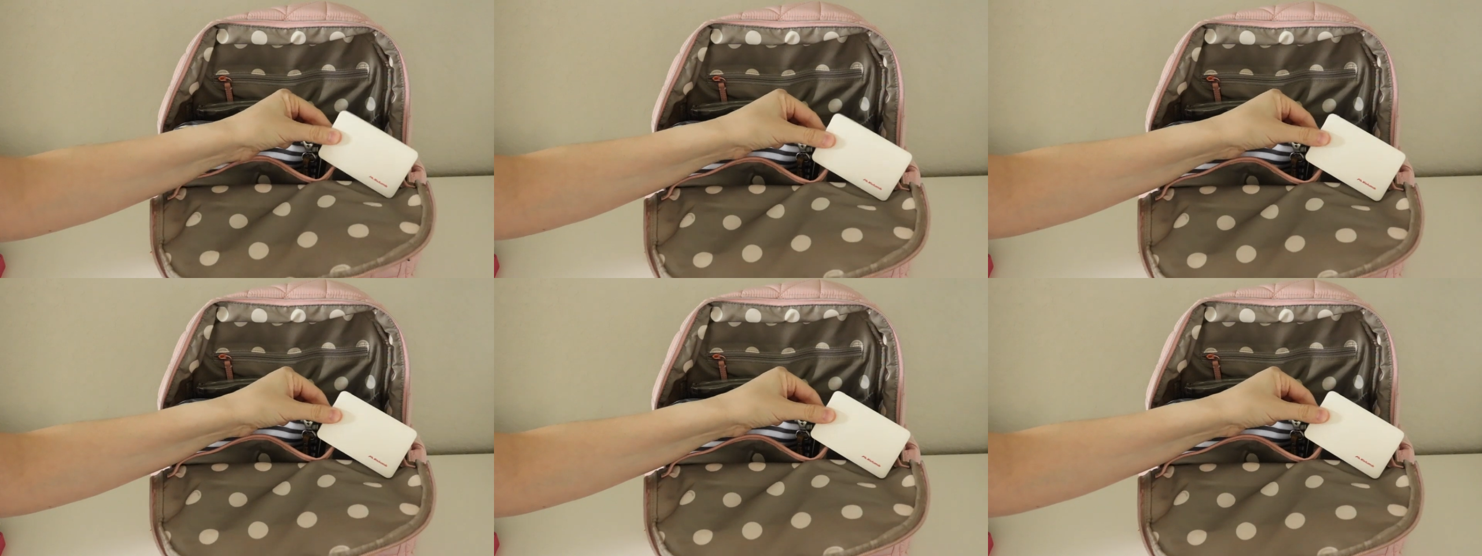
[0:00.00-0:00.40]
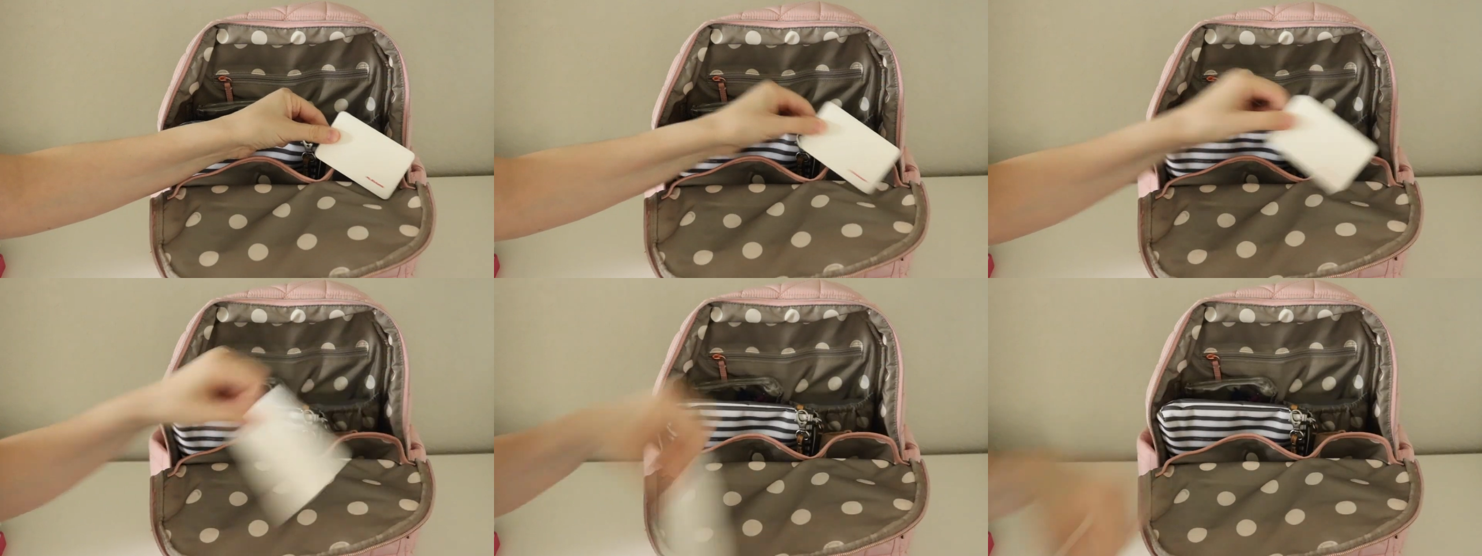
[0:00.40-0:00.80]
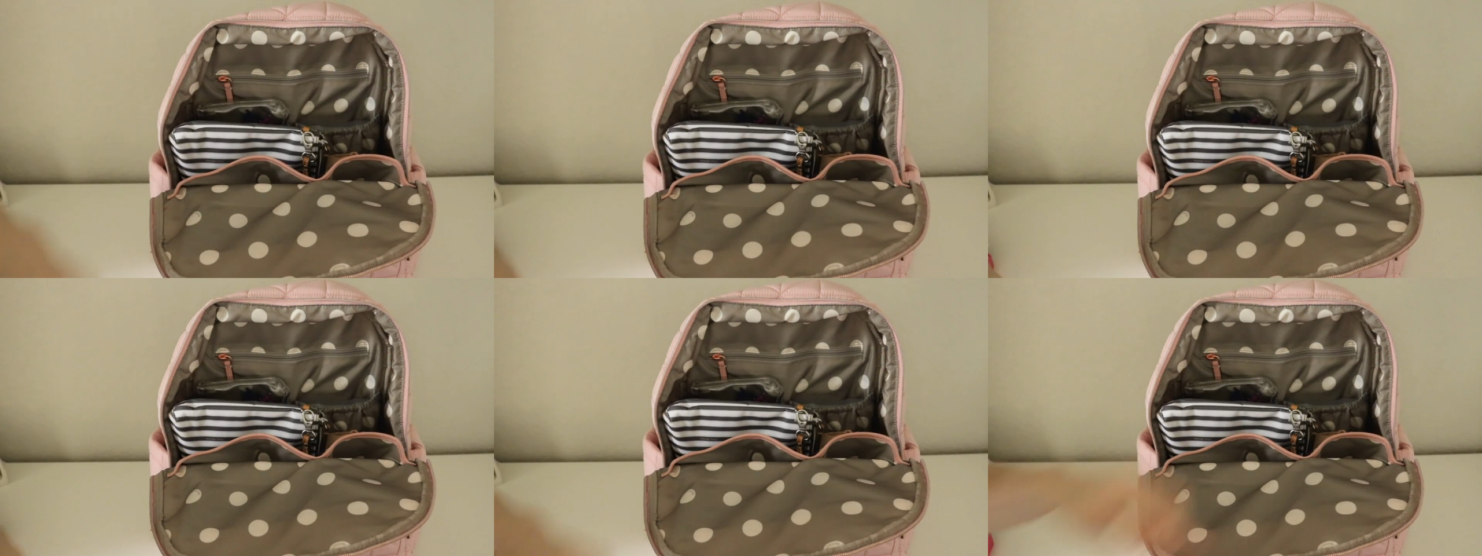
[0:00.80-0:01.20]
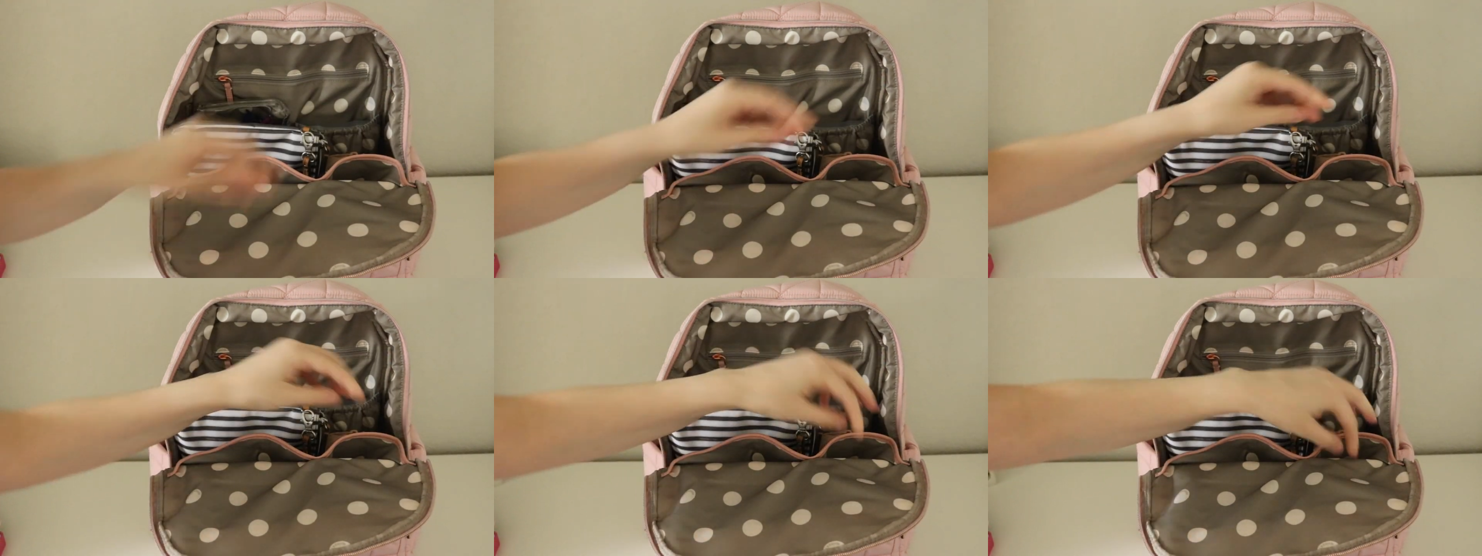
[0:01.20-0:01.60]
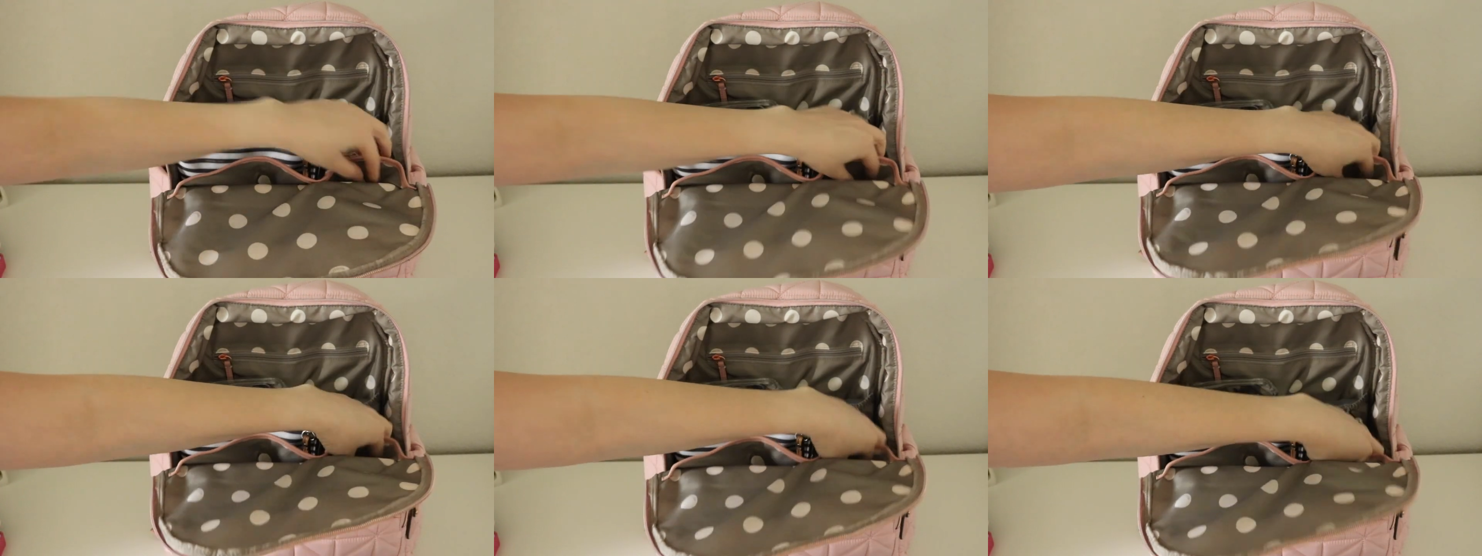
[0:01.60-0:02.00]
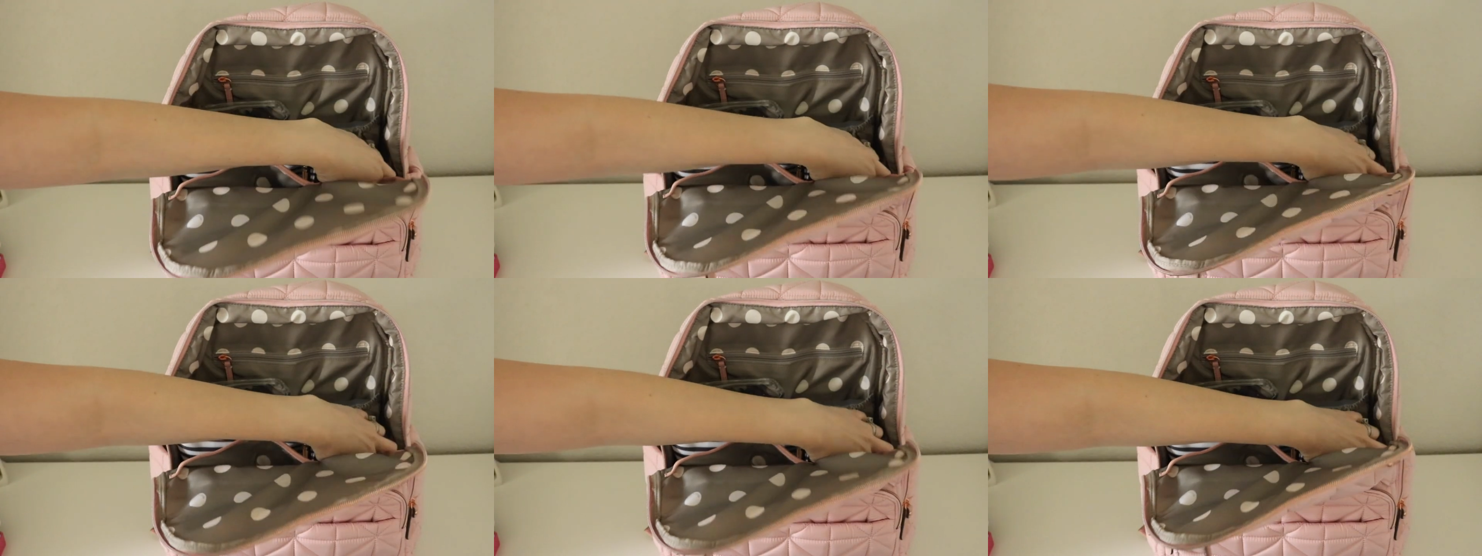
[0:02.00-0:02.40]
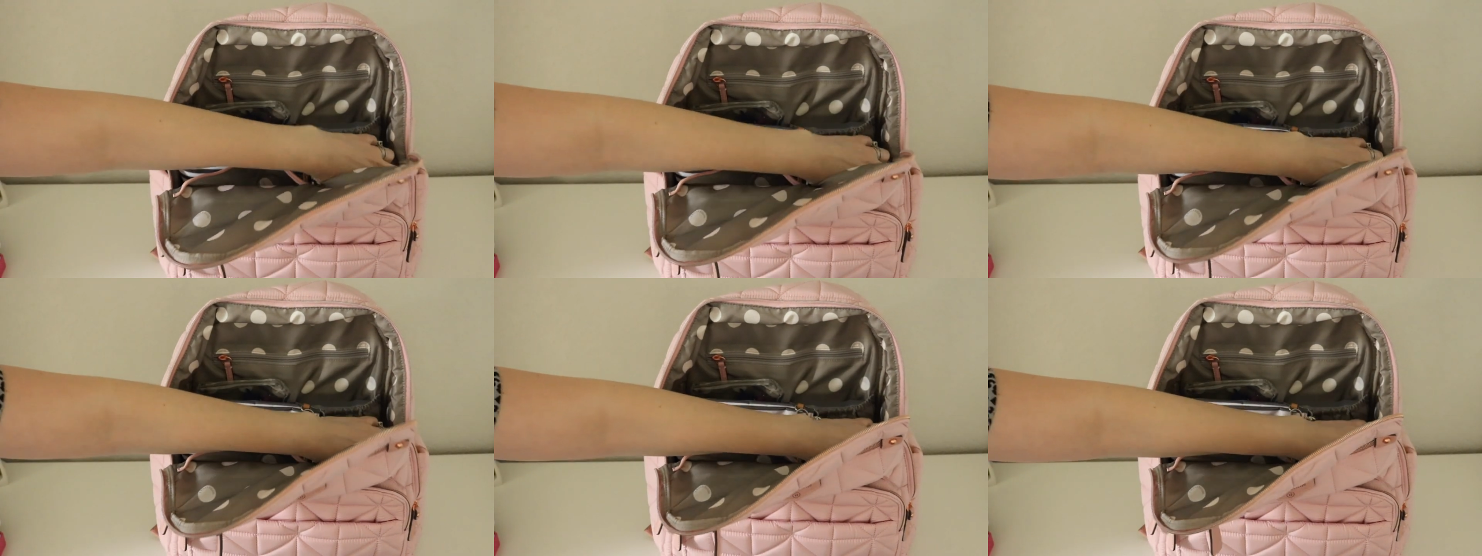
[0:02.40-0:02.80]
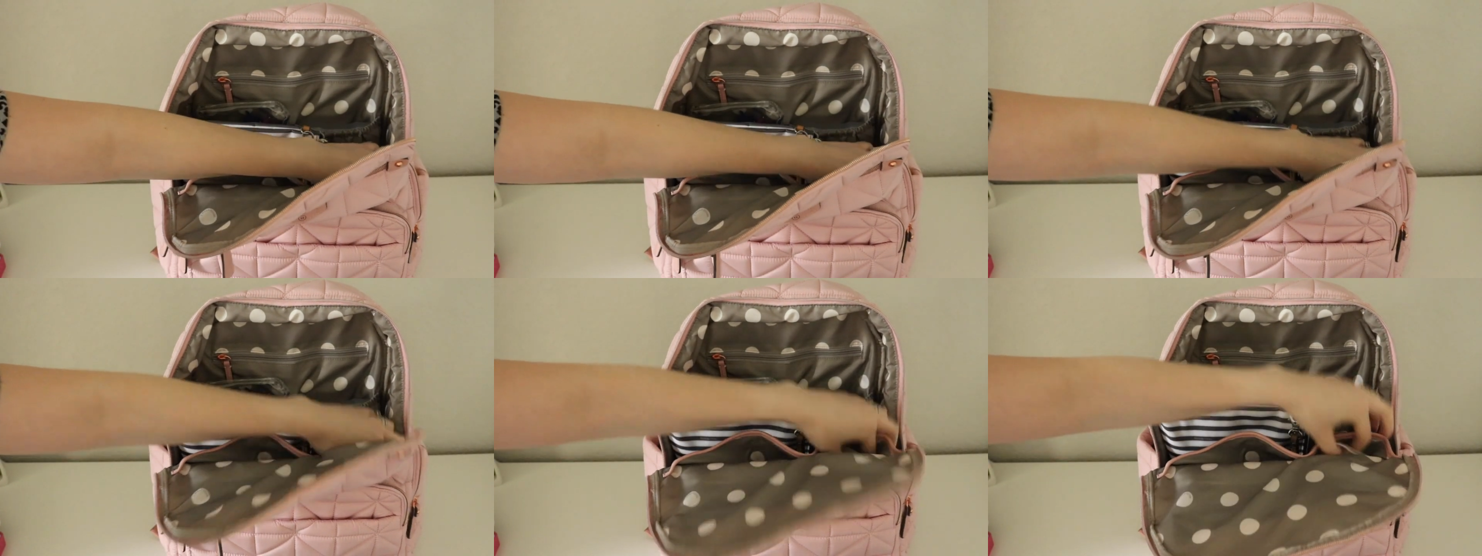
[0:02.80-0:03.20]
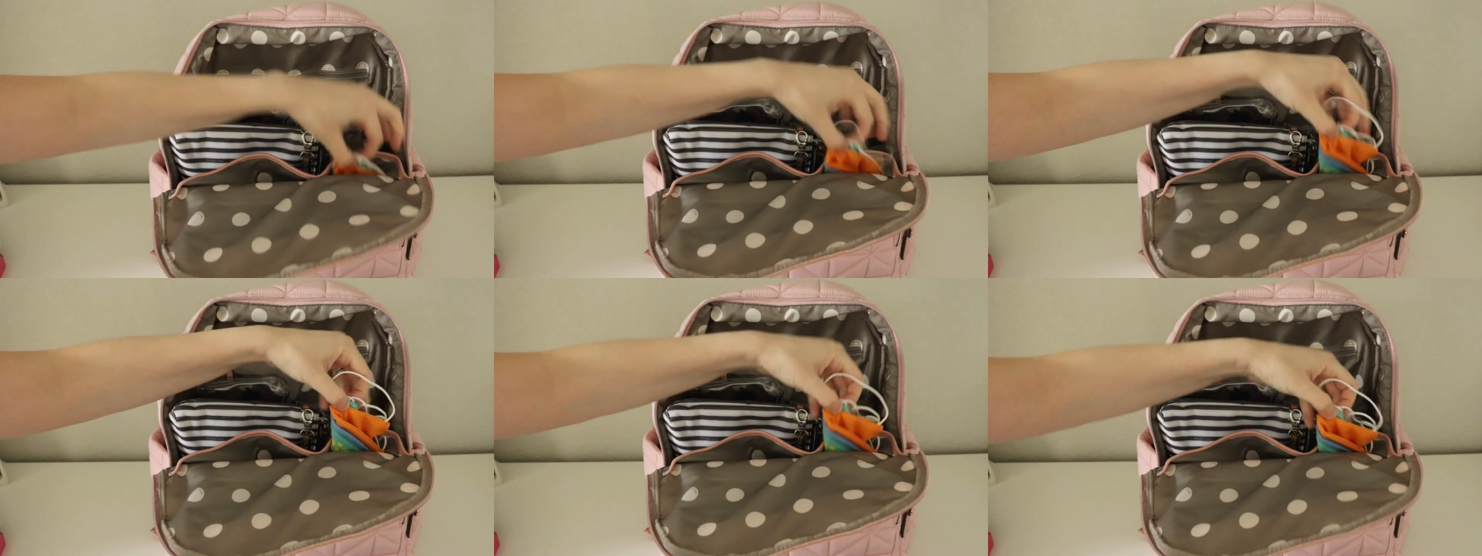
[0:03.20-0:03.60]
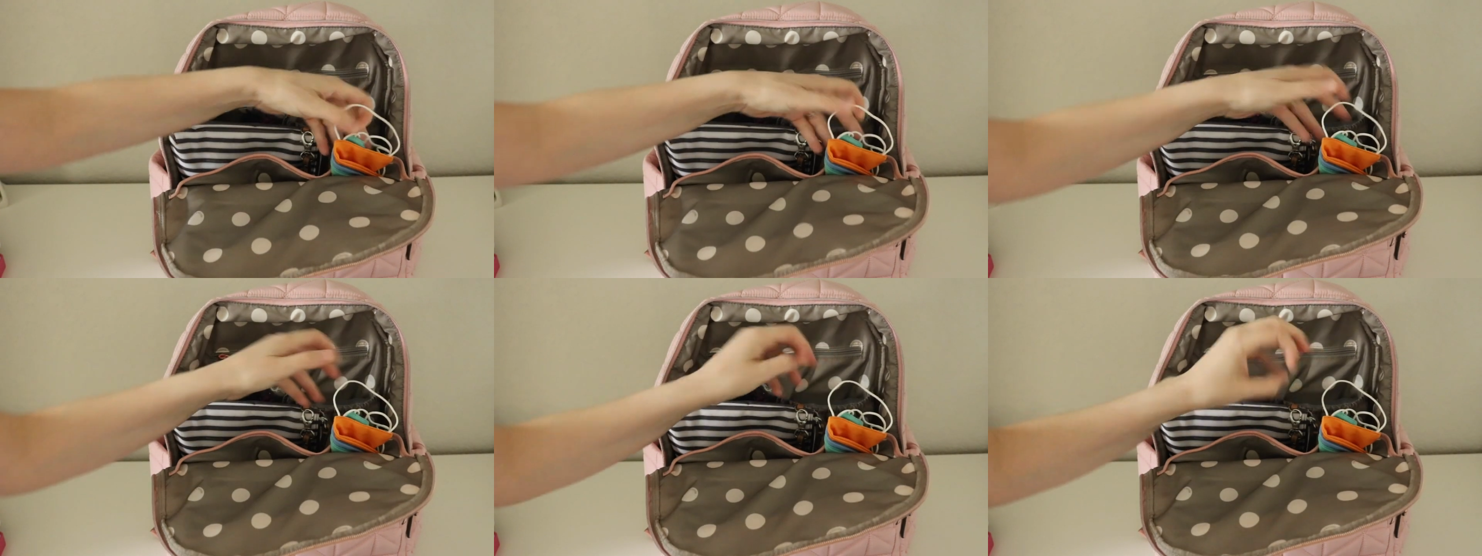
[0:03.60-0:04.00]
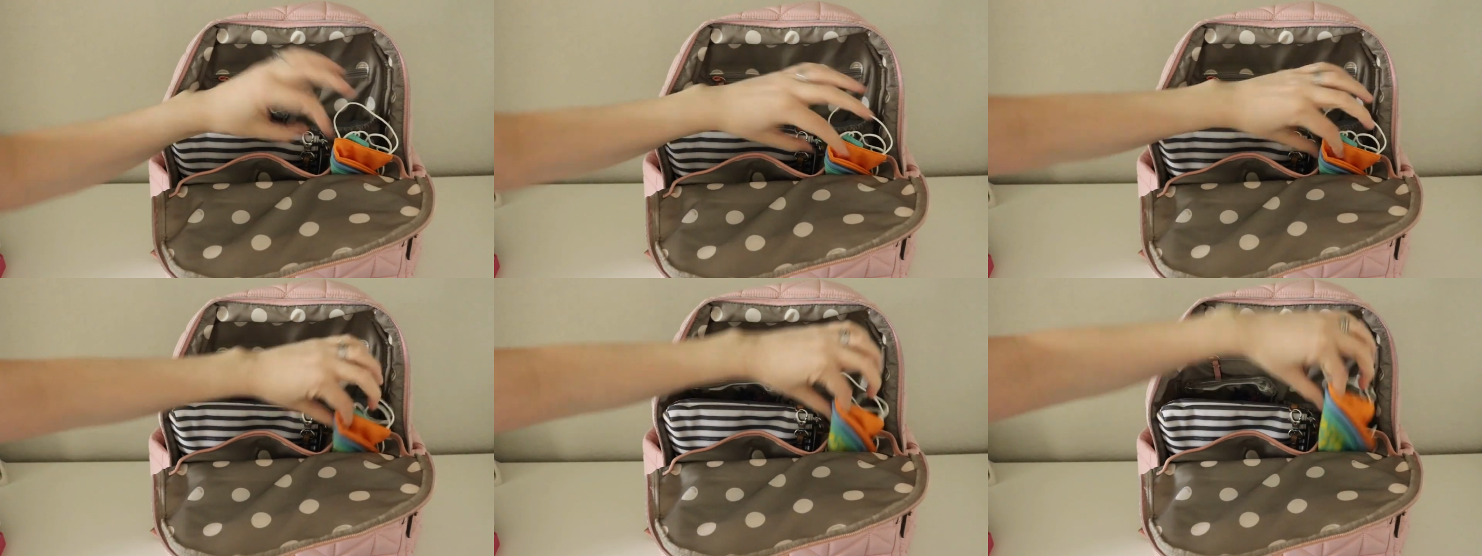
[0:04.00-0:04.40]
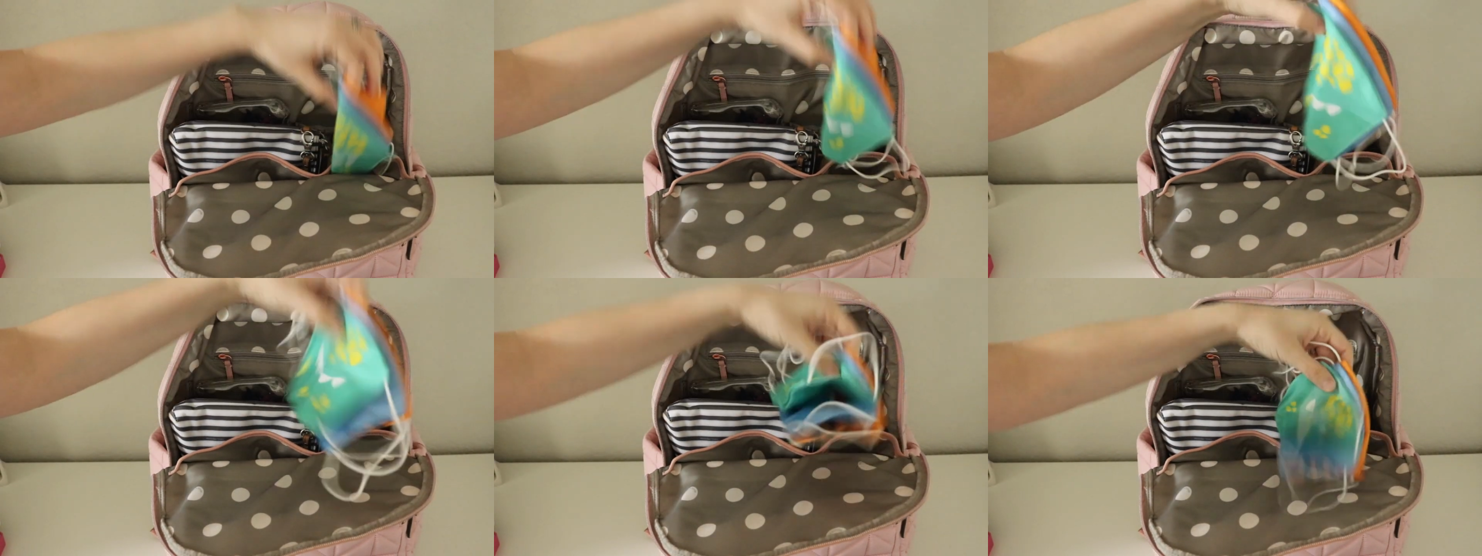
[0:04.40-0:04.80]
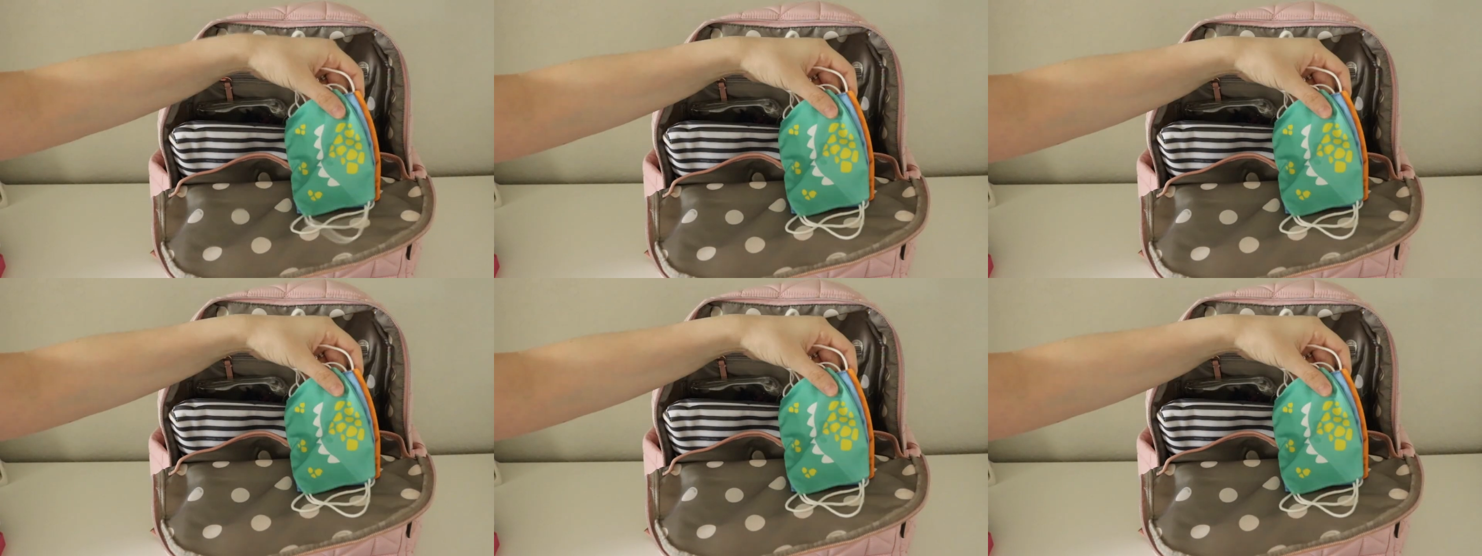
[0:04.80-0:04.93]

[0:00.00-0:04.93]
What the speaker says: [unreadable: no face in view]